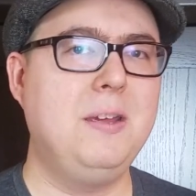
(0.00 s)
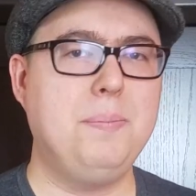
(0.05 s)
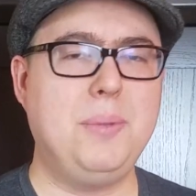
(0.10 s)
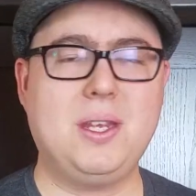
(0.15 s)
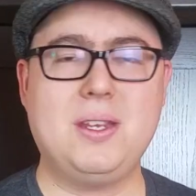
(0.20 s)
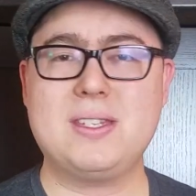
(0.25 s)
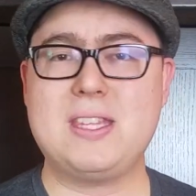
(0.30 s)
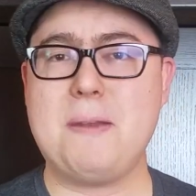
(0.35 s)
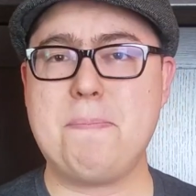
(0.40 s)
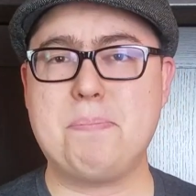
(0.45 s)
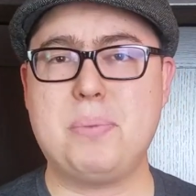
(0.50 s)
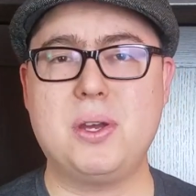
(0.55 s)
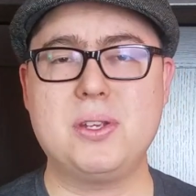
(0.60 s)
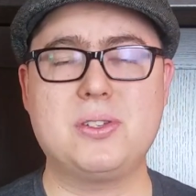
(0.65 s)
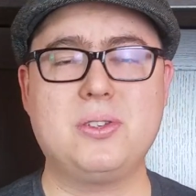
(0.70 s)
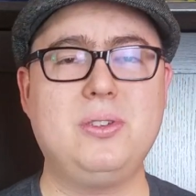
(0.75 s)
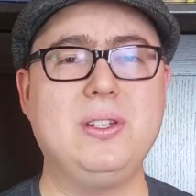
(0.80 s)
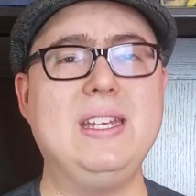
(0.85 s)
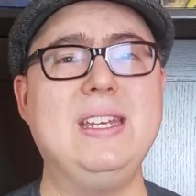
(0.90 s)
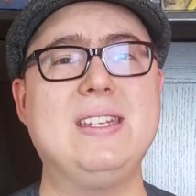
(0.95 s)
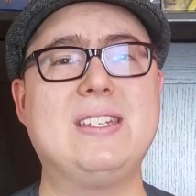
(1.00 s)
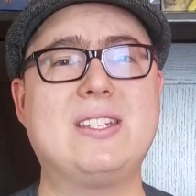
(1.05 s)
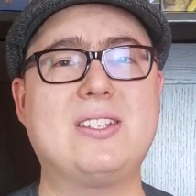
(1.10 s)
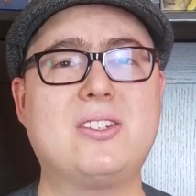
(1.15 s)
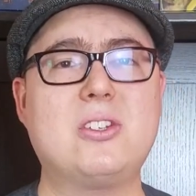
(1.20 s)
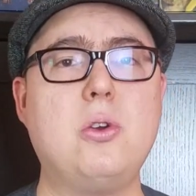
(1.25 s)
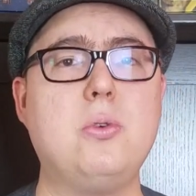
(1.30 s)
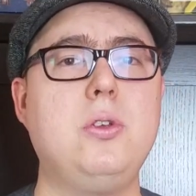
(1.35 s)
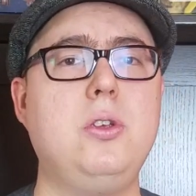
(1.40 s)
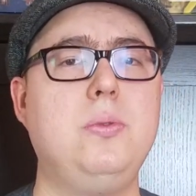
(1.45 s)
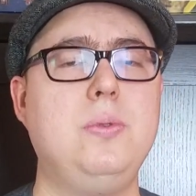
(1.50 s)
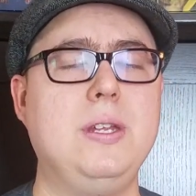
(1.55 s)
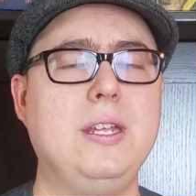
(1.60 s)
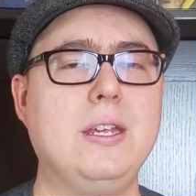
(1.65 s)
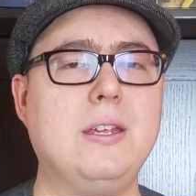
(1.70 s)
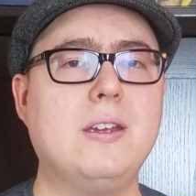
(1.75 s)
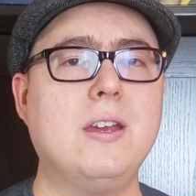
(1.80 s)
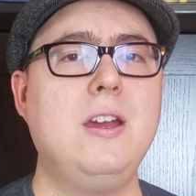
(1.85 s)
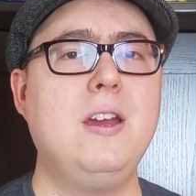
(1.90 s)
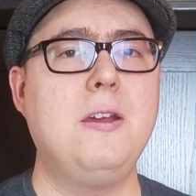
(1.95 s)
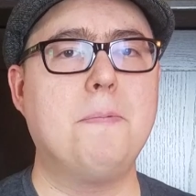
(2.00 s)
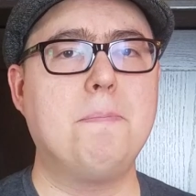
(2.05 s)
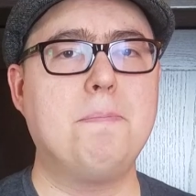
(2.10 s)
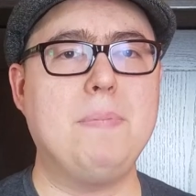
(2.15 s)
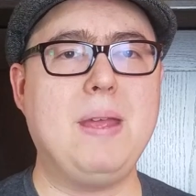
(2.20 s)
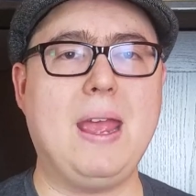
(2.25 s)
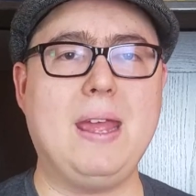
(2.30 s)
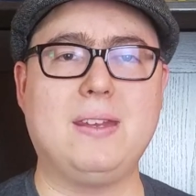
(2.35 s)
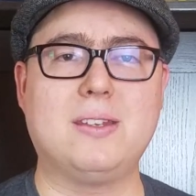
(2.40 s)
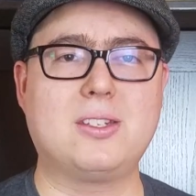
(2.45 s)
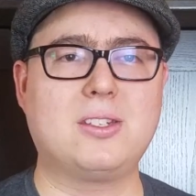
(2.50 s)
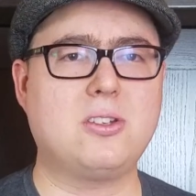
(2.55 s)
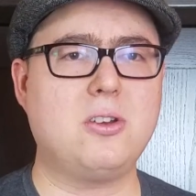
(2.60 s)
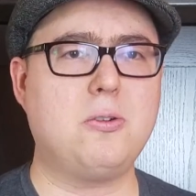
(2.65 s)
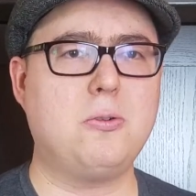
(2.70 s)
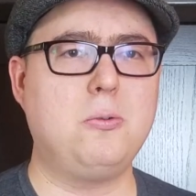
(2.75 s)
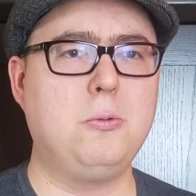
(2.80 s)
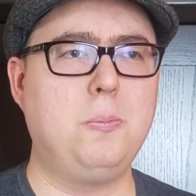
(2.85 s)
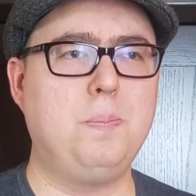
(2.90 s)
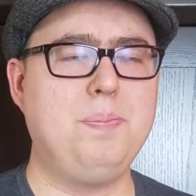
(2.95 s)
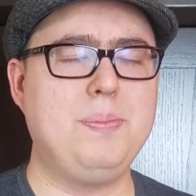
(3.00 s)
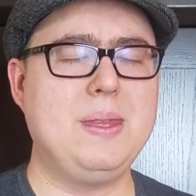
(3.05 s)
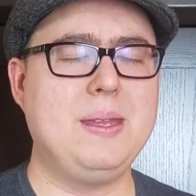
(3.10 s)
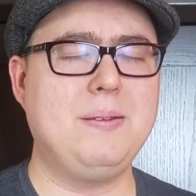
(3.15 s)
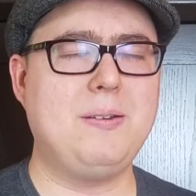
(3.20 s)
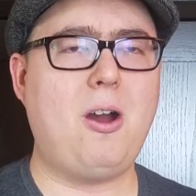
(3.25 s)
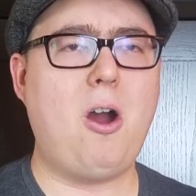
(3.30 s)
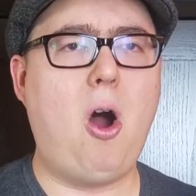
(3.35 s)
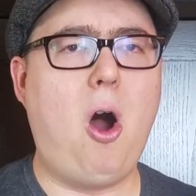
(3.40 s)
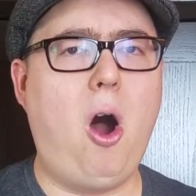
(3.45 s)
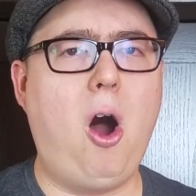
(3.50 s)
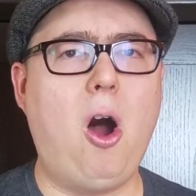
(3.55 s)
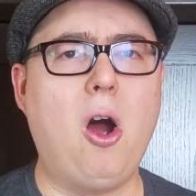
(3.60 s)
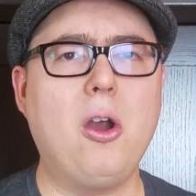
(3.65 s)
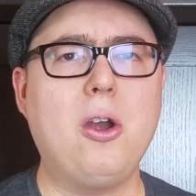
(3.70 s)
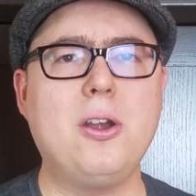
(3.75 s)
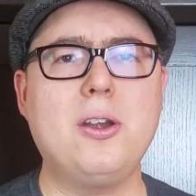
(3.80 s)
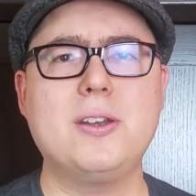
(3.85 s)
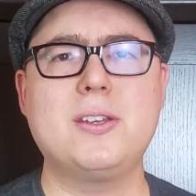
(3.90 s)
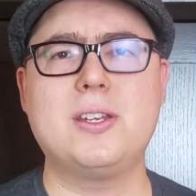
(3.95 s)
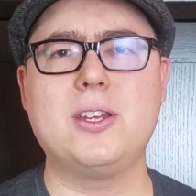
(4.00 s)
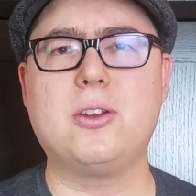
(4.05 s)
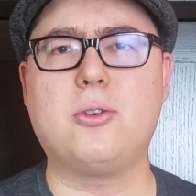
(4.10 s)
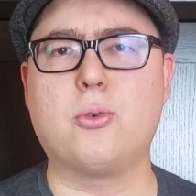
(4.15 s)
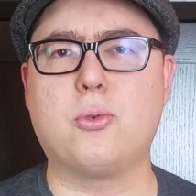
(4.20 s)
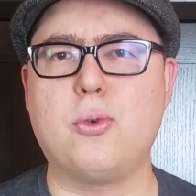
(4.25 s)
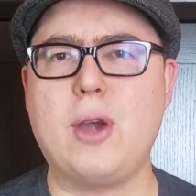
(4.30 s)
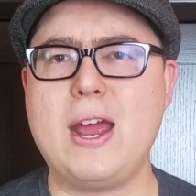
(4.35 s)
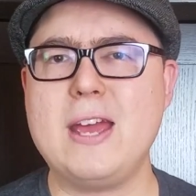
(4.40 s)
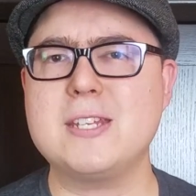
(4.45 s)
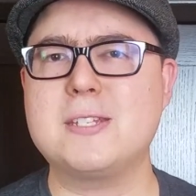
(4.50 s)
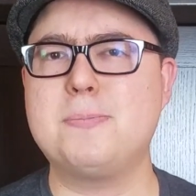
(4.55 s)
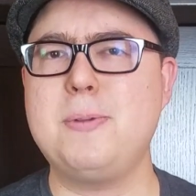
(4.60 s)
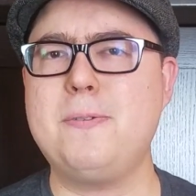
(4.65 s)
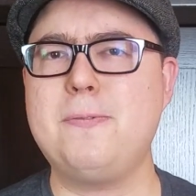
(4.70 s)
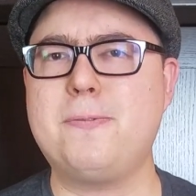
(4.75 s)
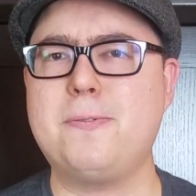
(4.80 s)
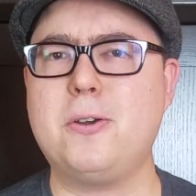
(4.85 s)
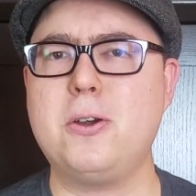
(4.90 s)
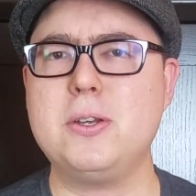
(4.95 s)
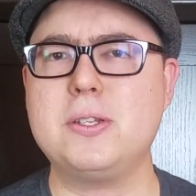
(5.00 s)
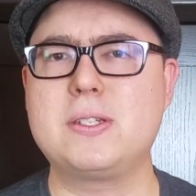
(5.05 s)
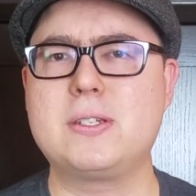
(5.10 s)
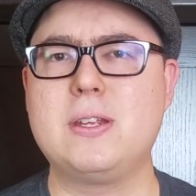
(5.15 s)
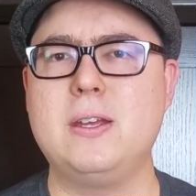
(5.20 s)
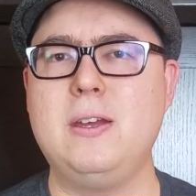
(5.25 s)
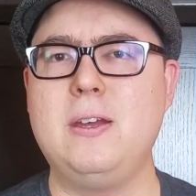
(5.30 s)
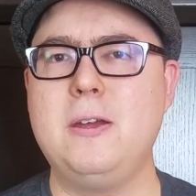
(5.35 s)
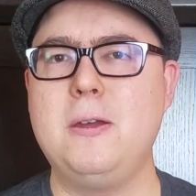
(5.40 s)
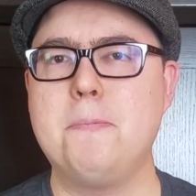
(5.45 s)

because that puzzle is so unique and so hard to grasp at first,